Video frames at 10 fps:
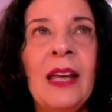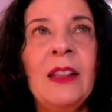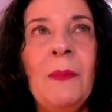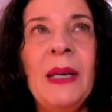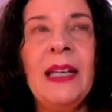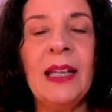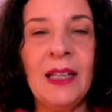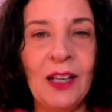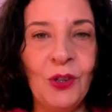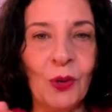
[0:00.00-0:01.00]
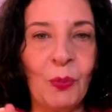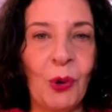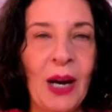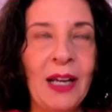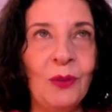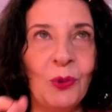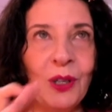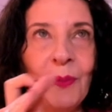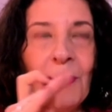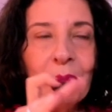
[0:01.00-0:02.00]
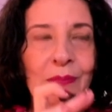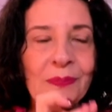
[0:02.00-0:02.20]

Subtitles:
In the beginning, your brain will